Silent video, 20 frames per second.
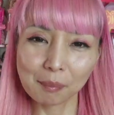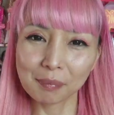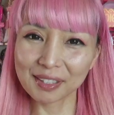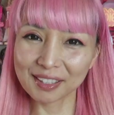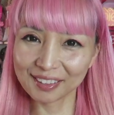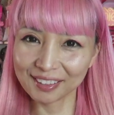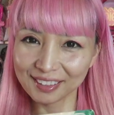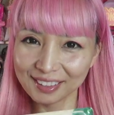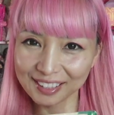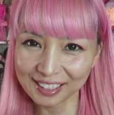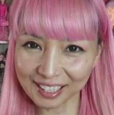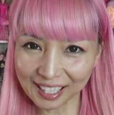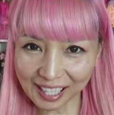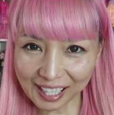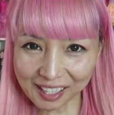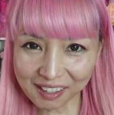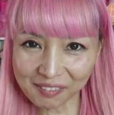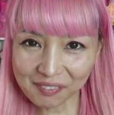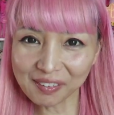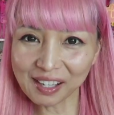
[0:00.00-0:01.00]
But
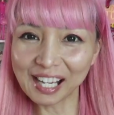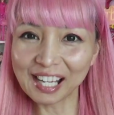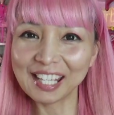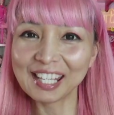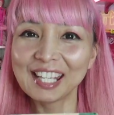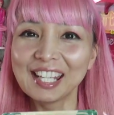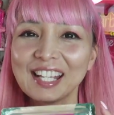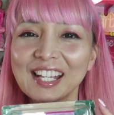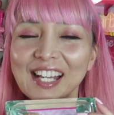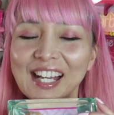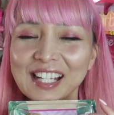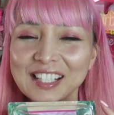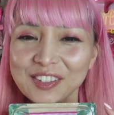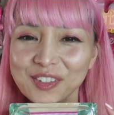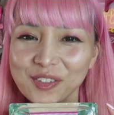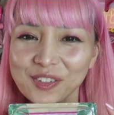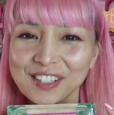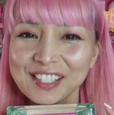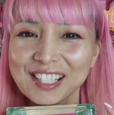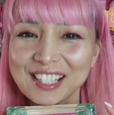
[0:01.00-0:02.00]
now I
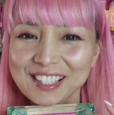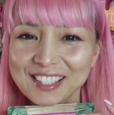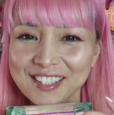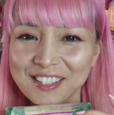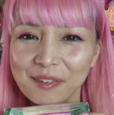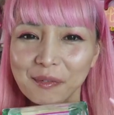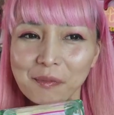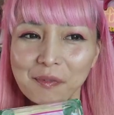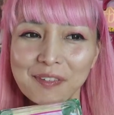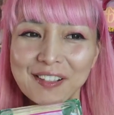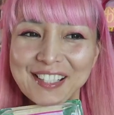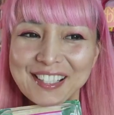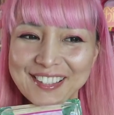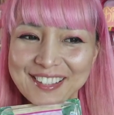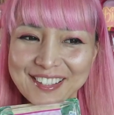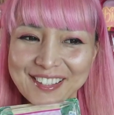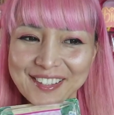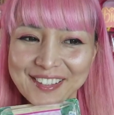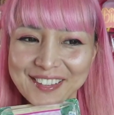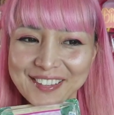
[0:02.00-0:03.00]
actually got some
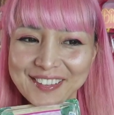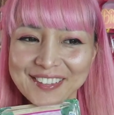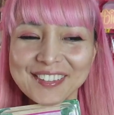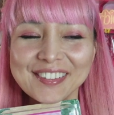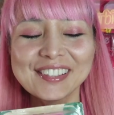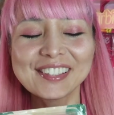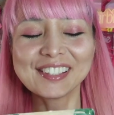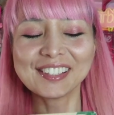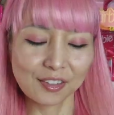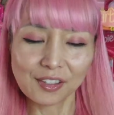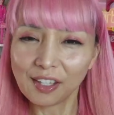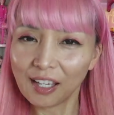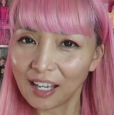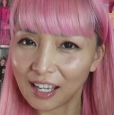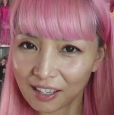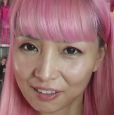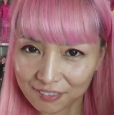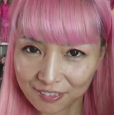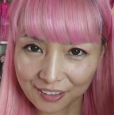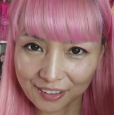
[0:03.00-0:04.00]
reason to
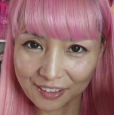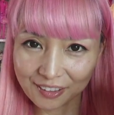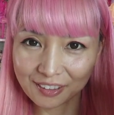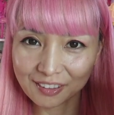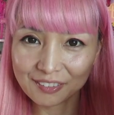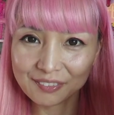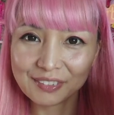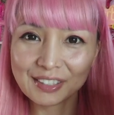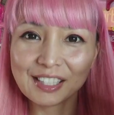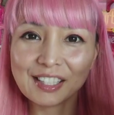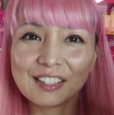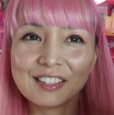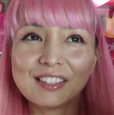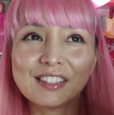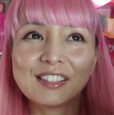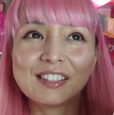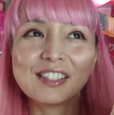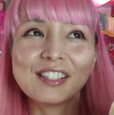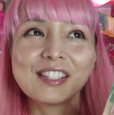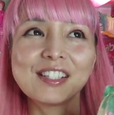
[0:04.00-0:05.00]
have her
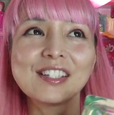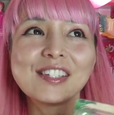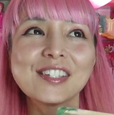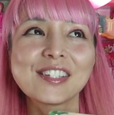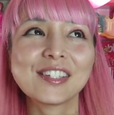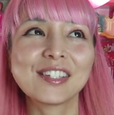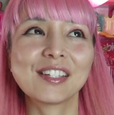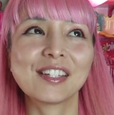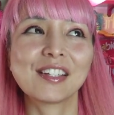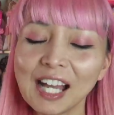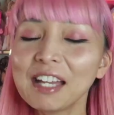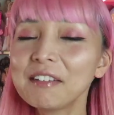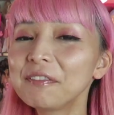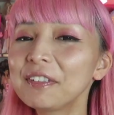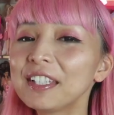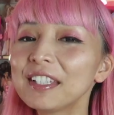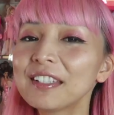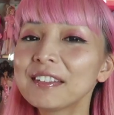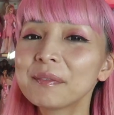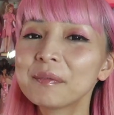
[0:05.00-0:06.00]
because I've
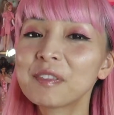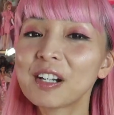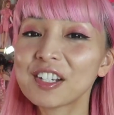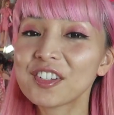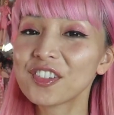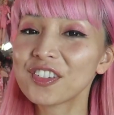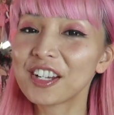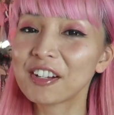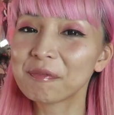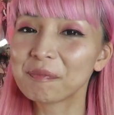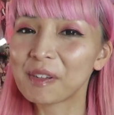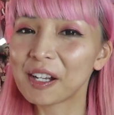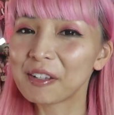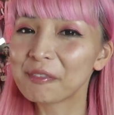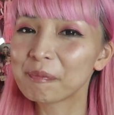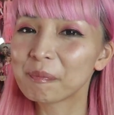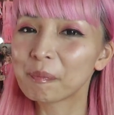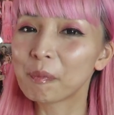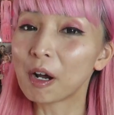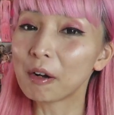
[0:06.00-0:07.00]
been brushing up
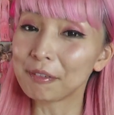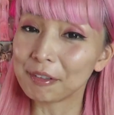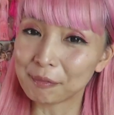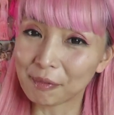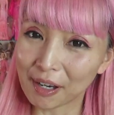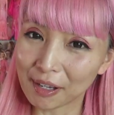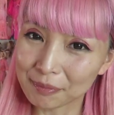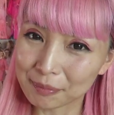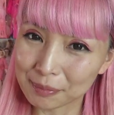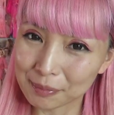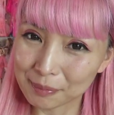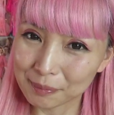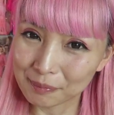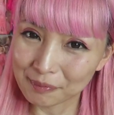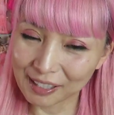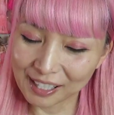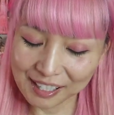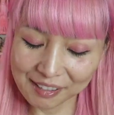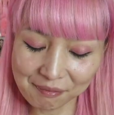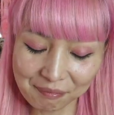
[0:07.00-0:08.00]
my Barbie bathroom,
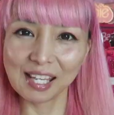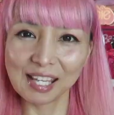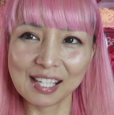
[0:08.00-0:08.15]
right?